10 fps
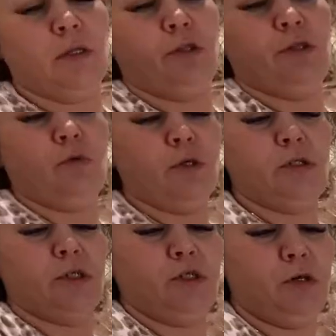Nothing worse
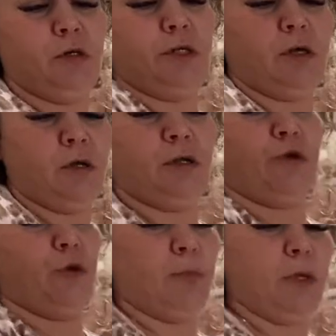than a dirty dog in
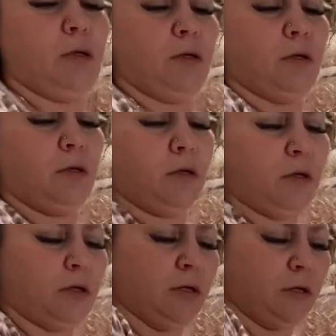your bed.
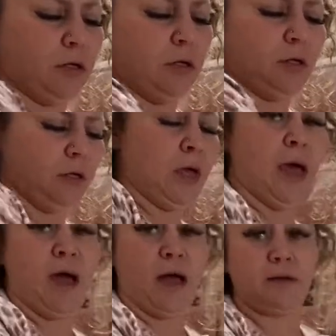
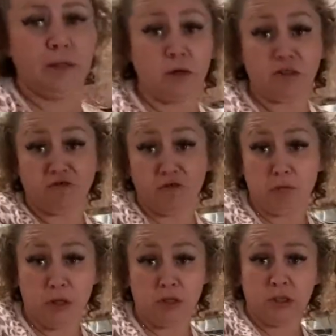Ha, that goes for a
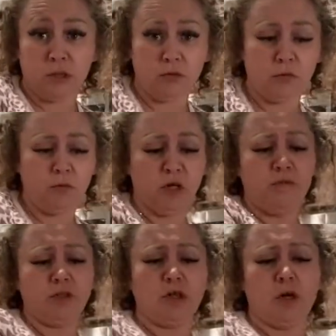man too.
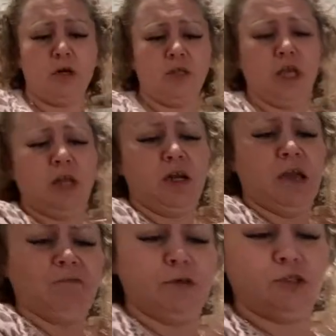Whatever dog, the
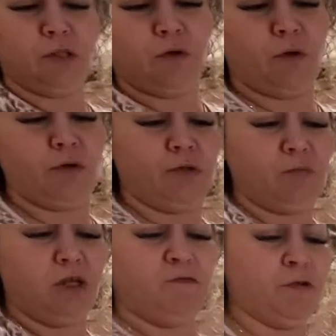canine version or the
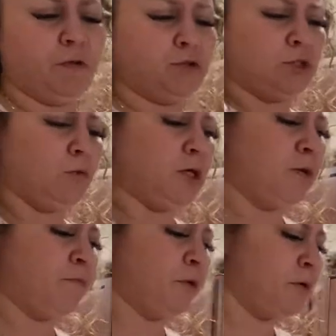men version,
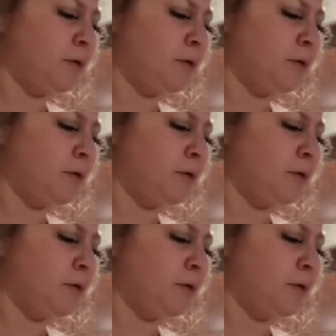whatever.